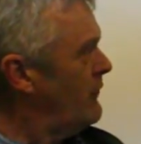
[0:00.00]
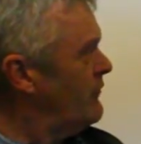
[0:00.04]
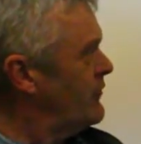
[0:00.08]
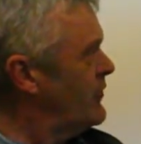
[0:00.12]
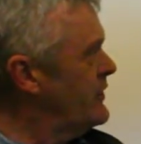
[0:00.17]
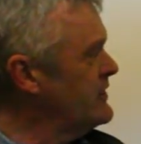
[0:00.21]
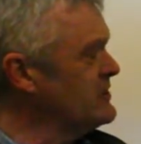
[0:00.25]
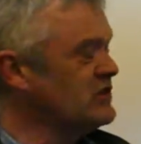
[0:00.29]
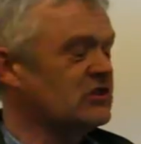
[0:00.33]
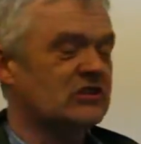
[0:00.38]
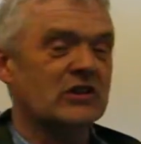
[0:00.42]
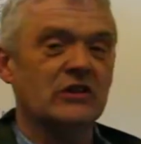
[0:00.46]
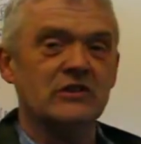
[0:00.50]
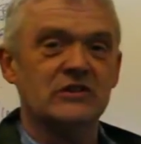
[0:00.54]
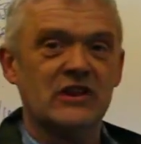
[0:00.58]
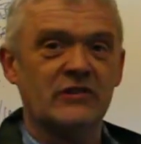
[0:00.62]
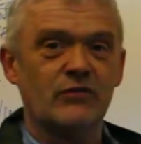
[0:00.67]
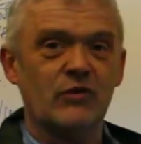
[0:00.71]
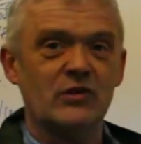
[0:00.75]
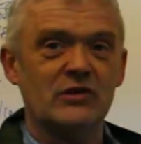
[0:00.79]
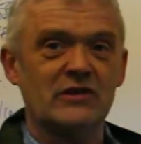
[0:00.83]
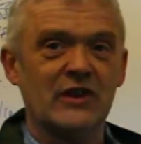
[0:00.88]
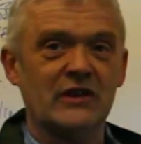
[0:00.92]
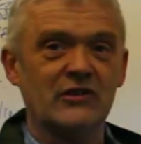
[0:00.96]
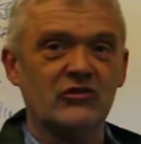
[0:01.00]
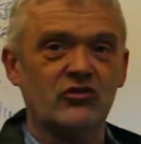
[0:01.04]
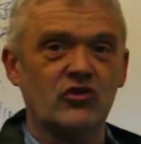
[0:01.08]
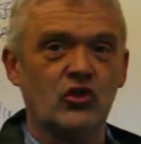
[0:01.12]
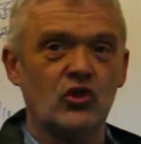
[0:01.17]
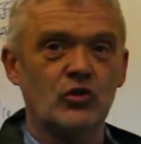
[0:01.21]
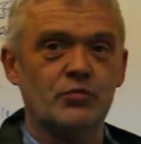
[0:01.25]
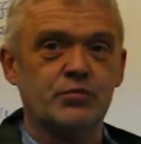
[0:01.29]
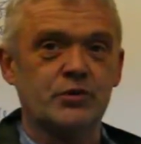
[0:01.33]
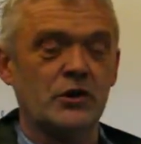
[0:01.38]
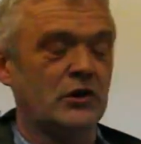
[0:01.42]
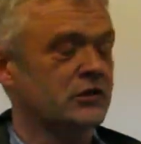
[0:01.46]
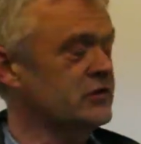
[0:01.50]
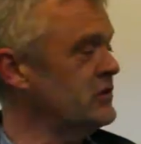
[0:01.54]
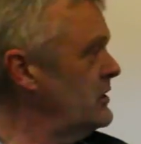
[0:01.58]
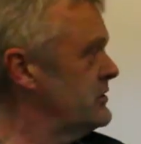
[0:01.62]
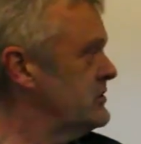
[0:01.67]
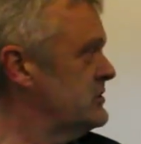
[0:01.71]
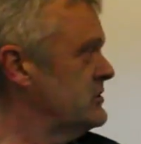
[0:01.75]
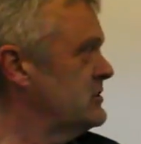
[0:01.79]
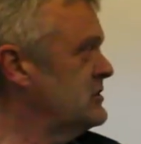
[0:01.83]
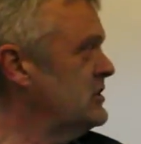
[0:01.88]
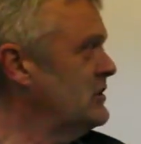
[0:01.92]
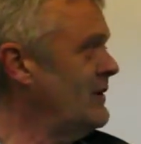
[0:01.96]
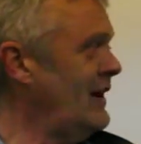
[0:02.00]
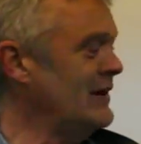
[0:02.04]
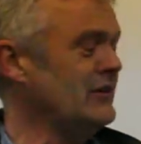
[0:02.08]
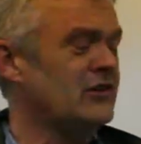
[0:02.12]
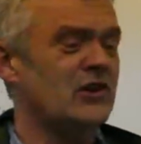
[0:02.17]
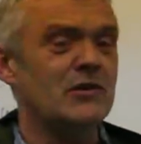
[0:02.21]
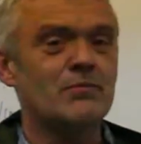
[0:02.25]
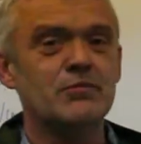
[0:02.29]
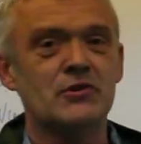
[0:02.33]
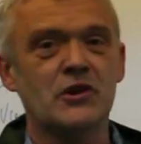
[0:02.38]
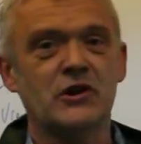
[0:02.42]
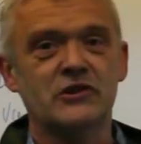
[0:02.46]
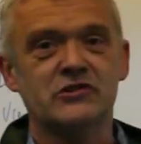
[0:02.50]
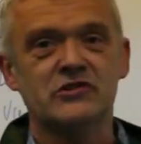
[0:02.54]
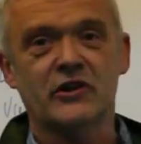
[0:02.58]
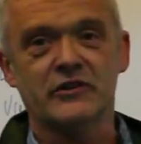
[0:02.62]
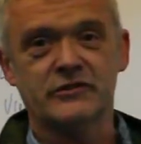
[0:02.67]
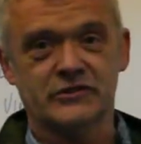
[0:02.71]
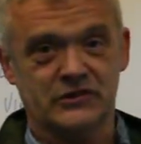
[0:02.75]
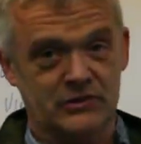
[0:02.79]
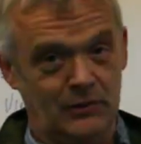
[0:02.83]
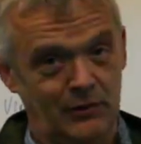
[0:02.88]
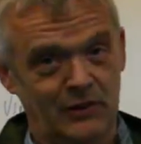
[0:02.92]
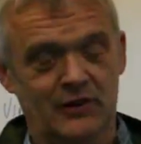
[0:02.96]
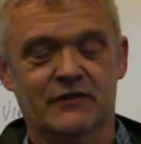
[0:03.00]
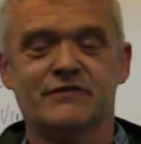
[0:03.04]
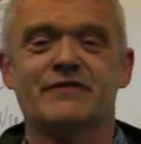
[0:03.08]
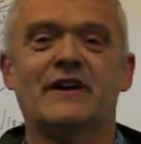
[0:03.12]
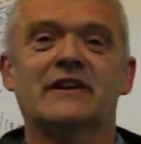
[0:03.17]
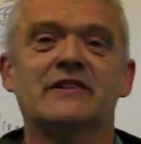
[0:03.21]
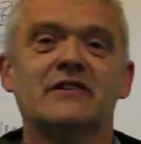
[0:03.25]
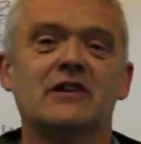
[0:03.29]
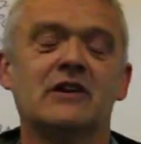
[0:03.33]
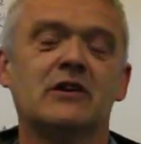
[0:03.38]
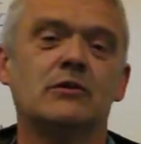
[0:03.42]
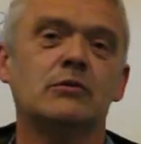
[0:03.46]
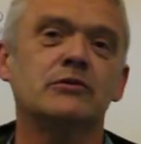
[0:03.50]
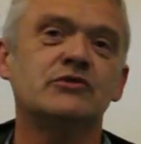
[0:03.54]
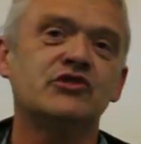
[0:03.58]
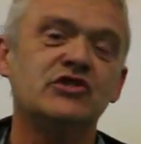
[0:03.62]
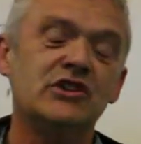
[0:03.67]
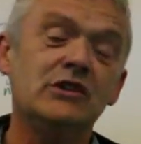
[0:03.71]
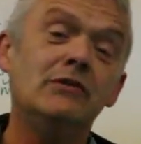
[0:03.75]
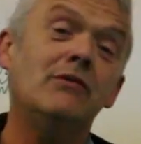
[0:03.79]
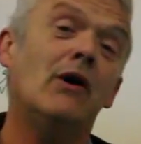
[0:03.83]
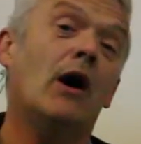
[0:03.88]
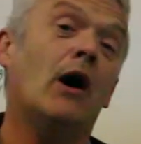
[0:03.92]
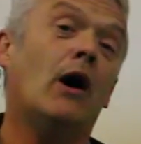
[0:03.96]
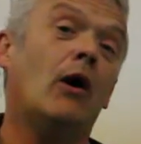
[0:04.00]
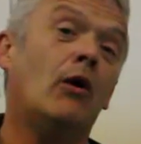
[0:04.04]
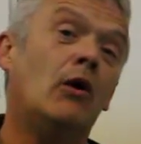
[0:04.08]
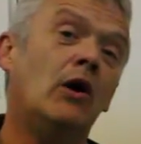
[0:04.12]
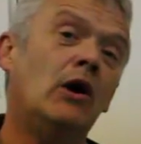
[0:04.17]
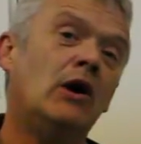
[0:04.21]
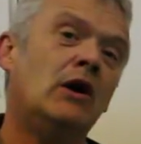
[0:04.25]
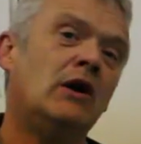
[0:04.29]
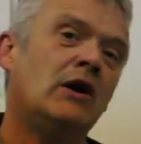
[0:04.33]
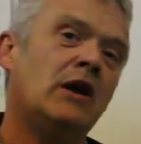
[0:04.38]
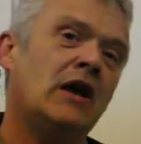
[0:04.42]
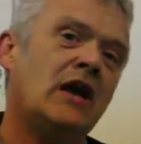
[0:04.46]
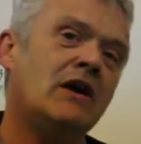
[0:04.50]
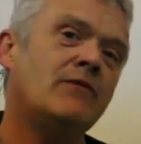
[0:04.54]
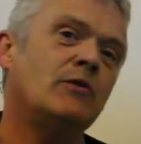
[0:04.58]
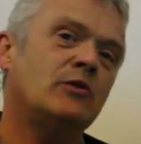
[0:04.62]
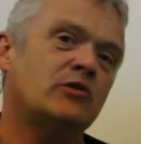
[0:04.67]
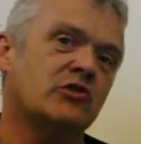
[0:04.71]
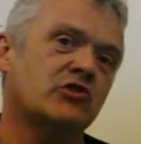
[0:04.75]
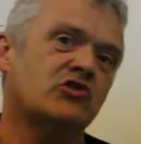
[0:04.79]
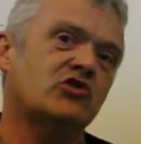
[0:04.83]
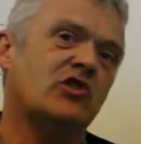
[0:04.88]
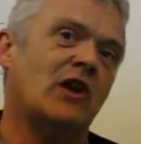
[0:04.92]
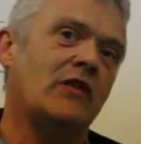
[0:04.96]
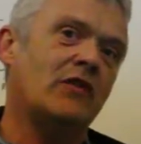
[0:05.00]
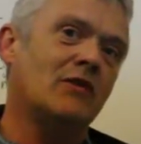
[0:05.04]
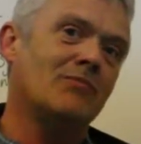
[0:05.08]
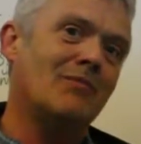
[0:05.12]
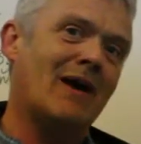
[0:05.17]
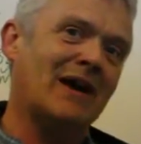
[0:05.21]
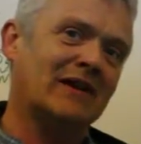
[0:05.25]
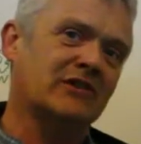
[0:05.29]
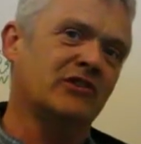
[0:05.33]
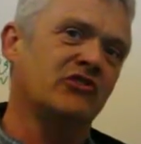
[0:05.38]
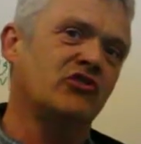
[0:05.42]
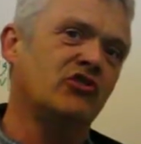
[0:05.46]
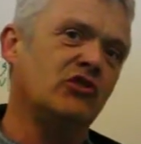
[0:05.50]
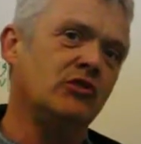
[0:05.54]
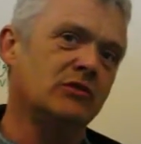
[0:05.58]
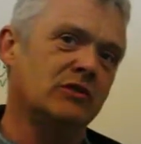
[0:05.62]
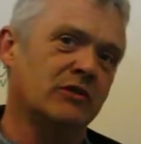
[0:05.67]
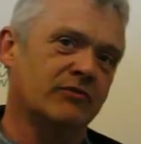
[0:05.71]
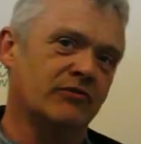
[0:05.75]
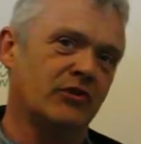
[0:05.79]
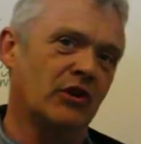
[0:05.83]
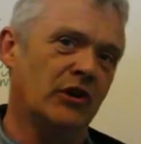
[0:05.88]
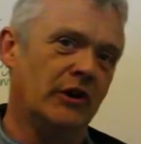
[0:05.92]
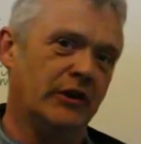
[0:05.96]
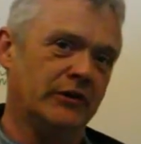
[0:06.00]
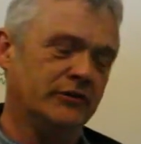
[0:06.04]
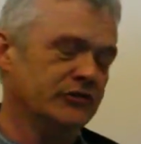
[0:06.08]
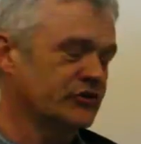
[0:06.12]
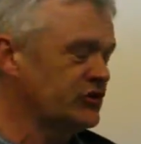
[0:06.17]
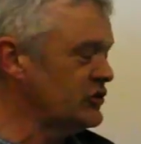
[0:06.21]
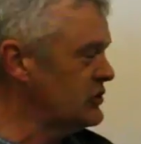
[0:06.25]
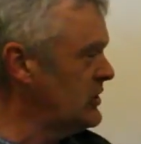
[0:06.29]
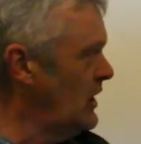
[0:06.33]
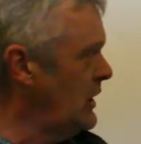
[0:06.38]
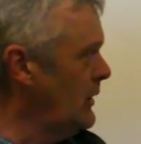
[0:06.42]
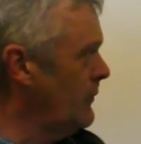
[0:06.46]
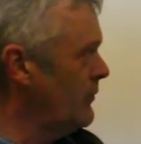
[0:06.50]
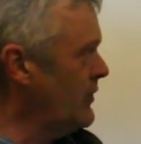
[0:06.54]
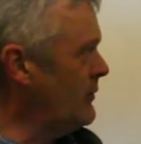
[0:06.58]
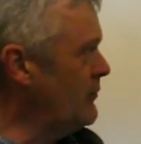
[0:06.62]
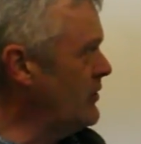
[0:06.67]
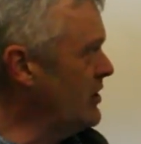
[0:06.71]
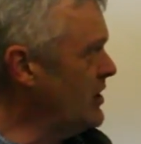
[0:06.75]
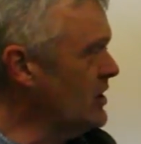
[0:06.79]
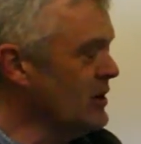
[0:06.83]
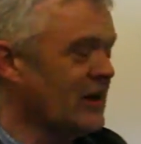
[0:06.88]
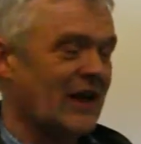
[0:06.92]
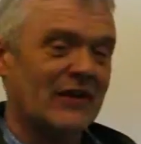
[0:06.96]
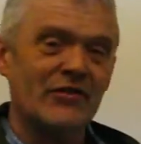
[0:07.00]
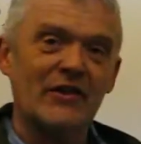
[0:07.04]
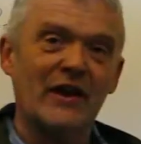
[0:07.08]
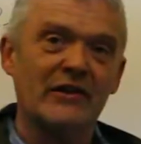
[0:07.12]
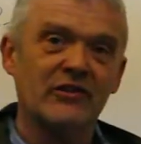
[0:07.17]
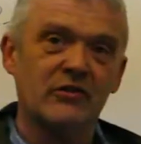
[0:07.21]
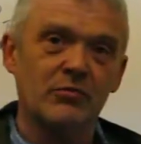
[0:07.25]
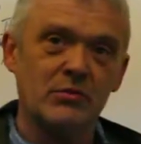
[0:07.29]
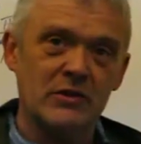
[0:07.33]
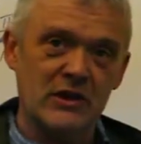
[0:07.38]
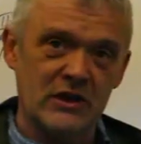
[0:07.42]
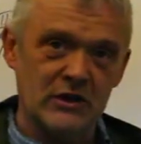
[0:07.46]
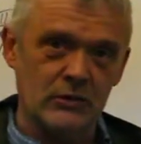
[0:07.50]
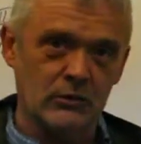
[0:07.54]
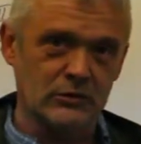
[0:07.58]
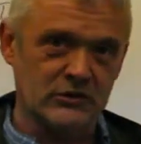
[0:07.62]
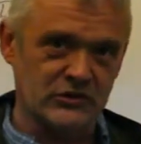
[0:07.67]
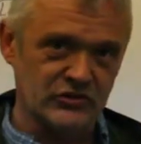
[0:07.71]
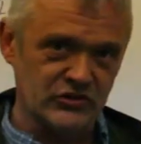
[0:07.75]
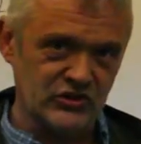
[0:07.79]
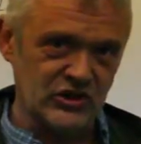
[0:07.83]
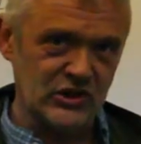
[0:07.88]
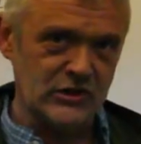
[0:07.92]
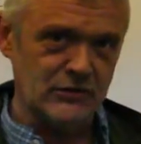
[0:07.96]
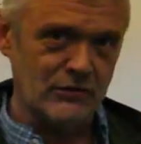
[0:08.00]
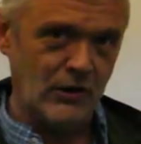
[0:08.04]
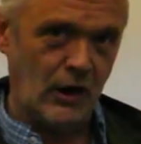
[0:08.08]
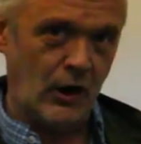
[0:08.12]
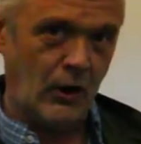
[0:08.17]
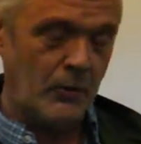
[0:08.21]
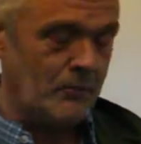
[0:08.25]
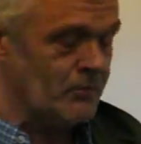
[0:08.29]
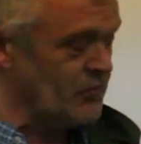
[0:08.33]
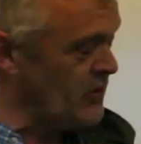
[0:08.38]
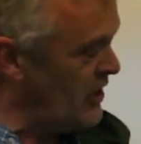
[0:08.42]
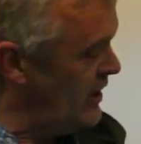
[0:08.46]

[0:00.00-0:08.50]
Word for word: For instance, if we take two protons and two antiprotons, it will in fact equal zero. If we just take the magnitude of those, then we can get that to be equal to zero.